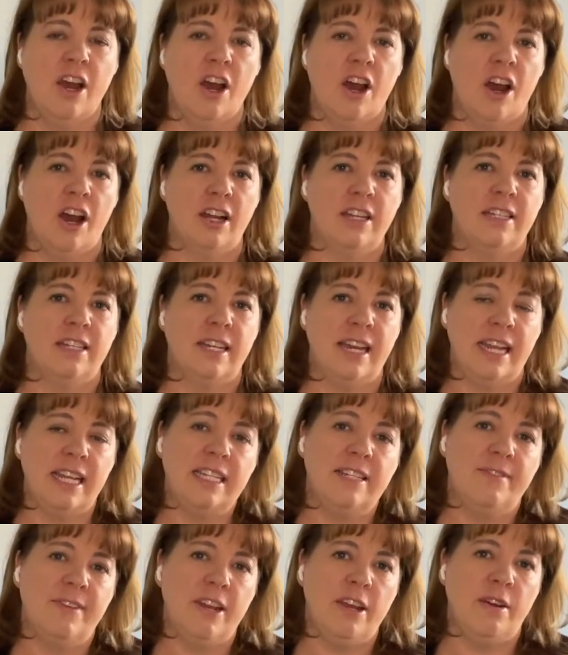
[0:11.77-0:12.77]
On
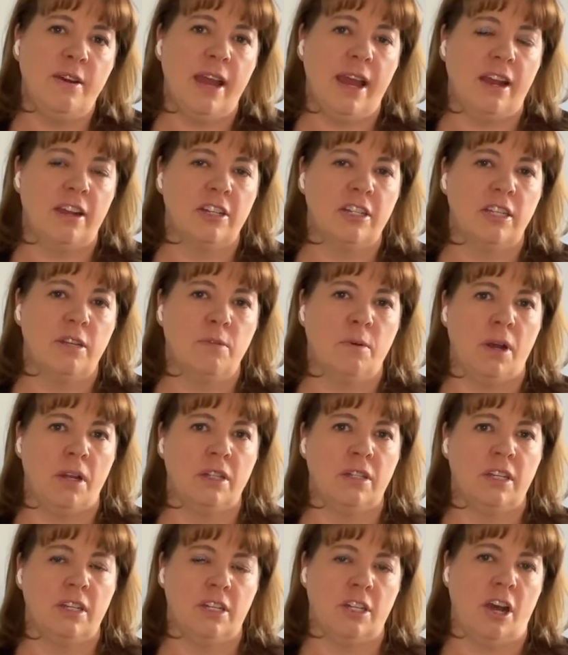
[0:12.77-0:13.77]
today's video, I actually want
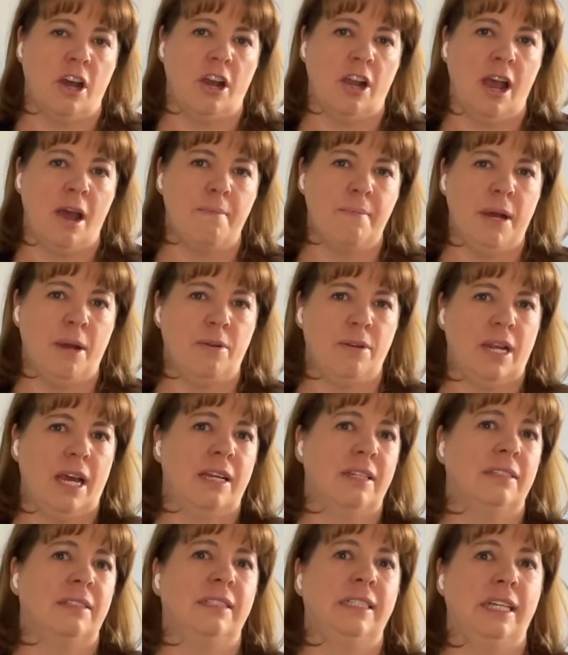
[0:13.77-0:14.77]
to talk about
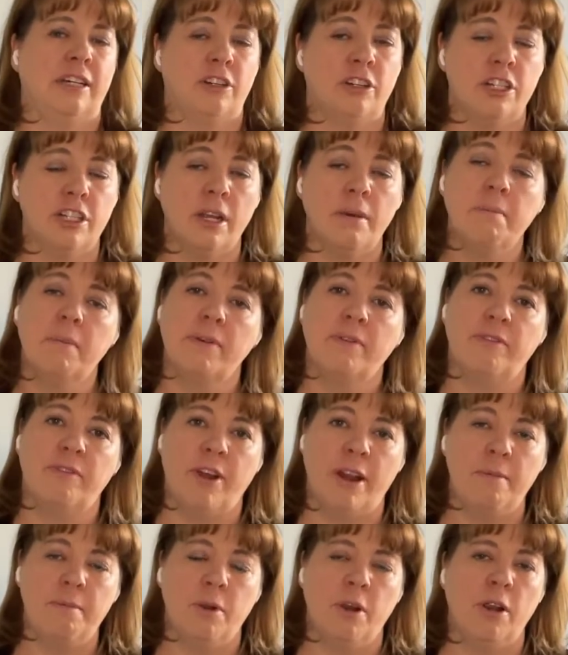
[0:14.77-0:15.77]
a leadership
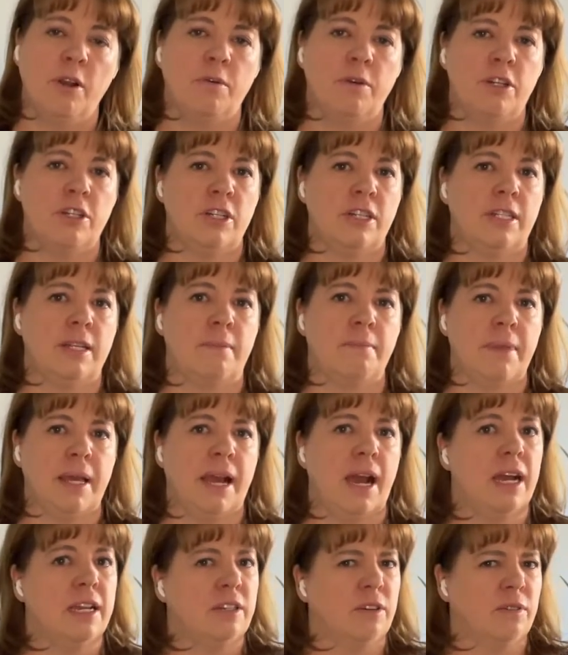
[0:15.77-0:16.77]
framework, which is something
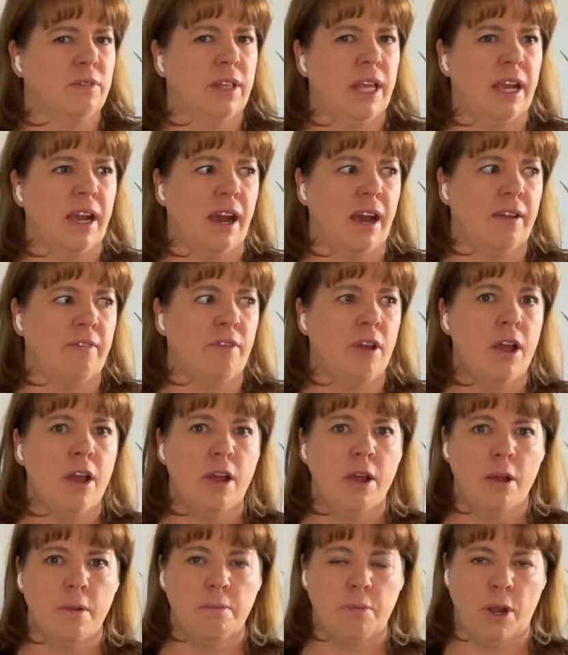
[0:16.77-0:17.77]
I don't think I've
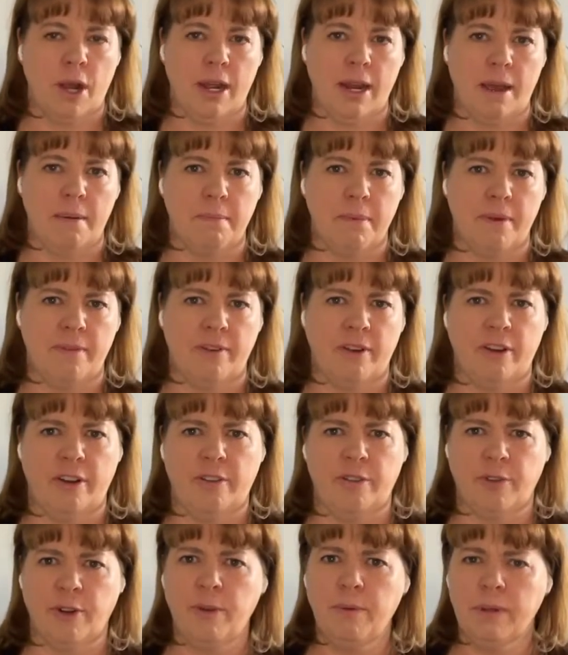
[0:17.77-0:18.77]
brought up
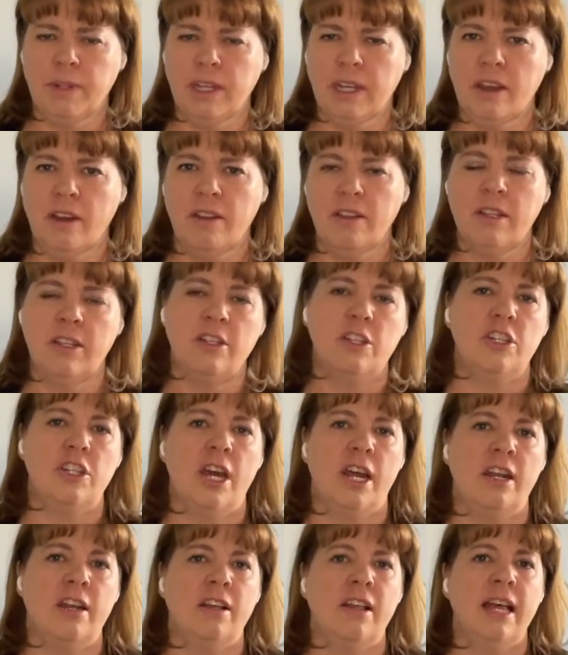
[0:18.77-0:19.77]
very frequently on this
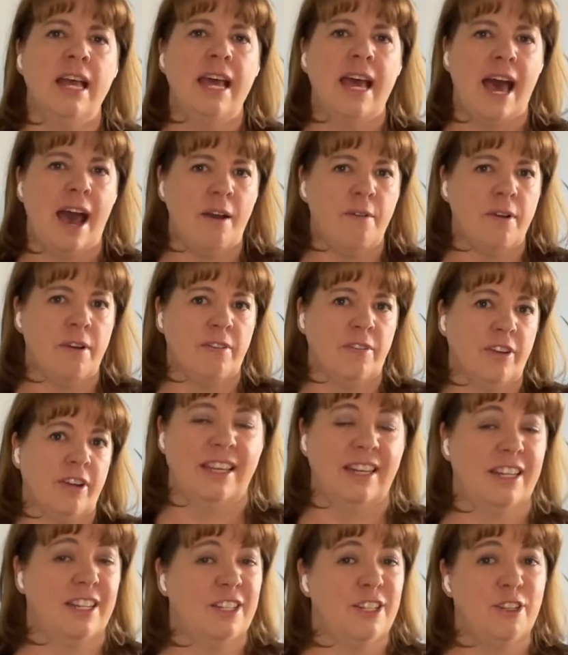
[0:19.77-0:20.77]
channel. However,
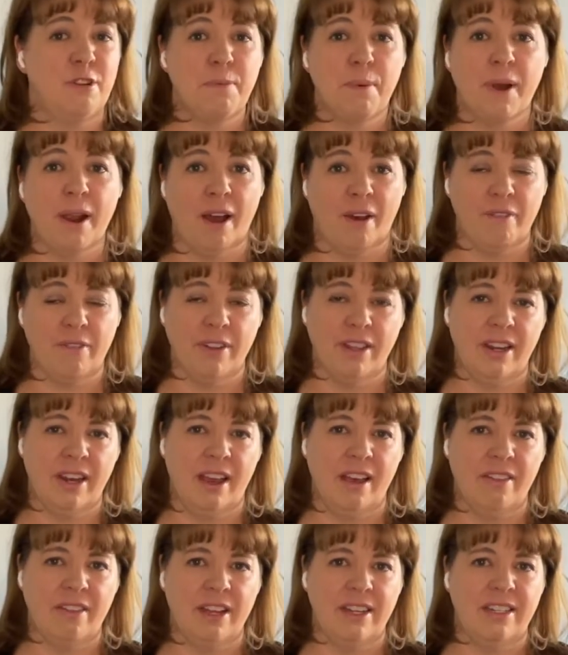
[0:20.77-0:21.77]
it is super helpful in
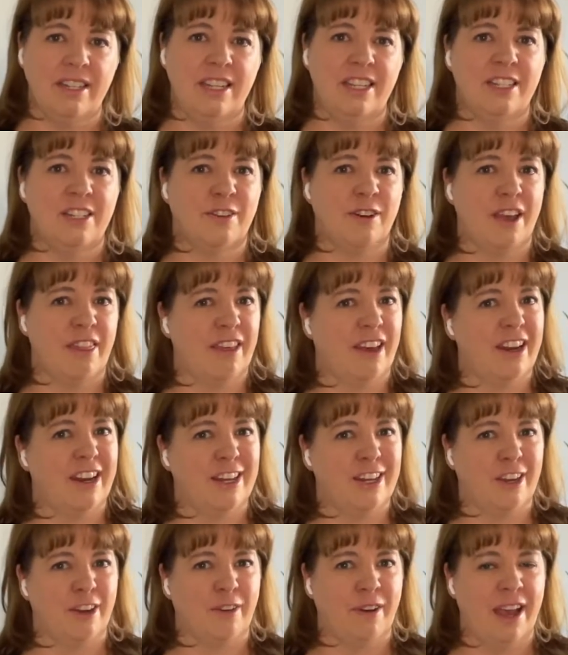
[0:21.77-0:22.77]
health IT, so I thought
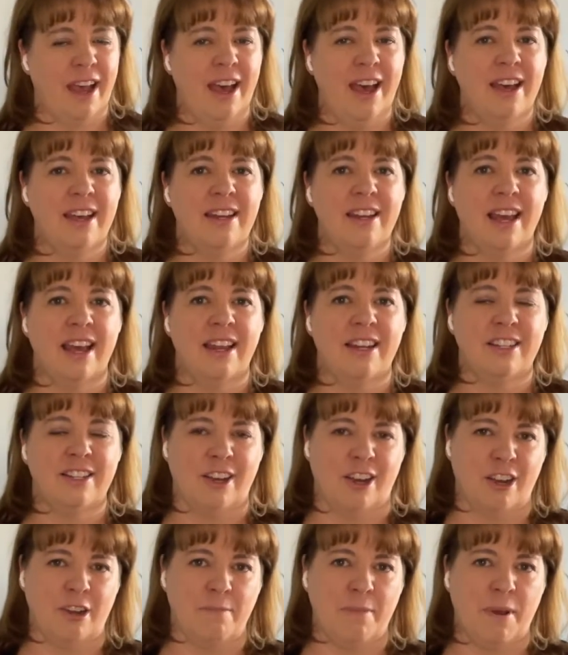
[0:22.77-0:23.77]
I'd go ahead and
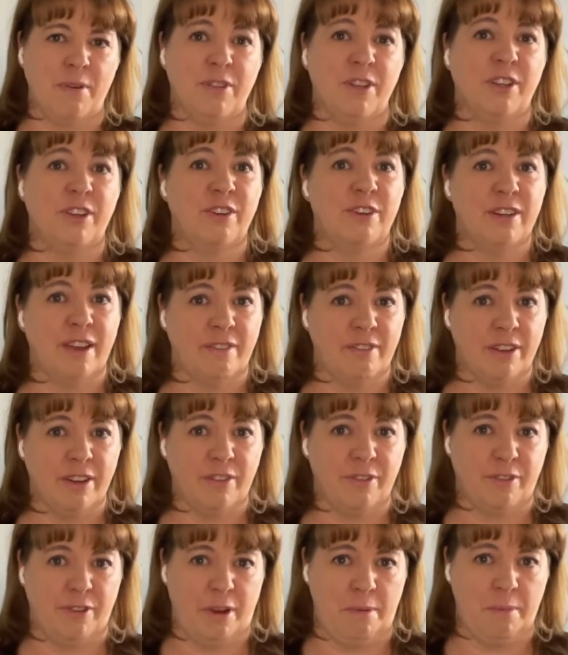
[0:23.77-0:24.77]
talk about the
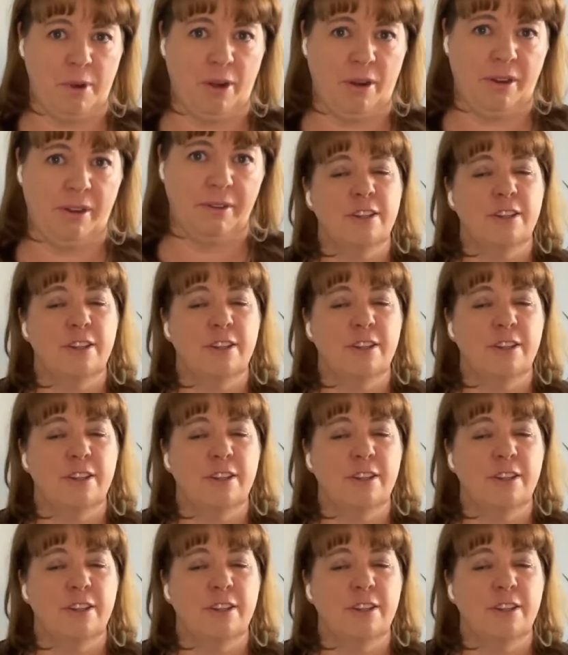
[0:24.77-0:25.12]
Cynefin Framework.